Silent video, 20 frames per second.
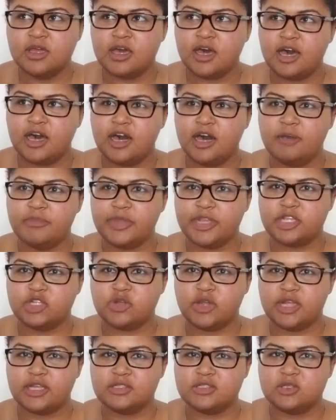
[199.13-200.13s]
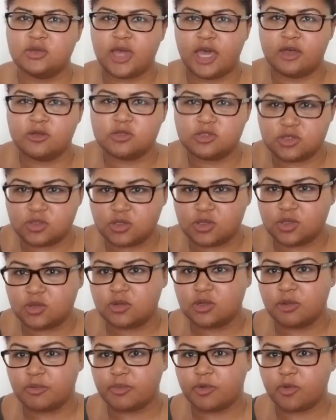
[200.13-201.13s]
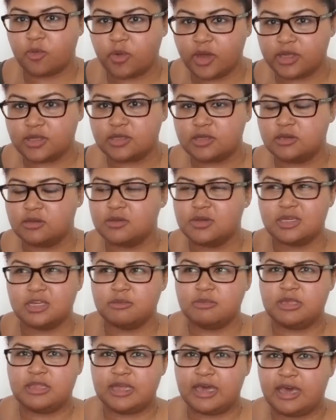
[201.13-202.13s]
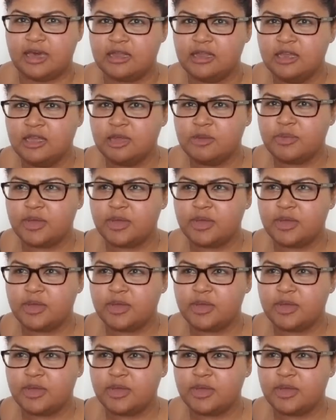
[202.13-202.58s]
um, like trying to outdo you, number one you, it could be that.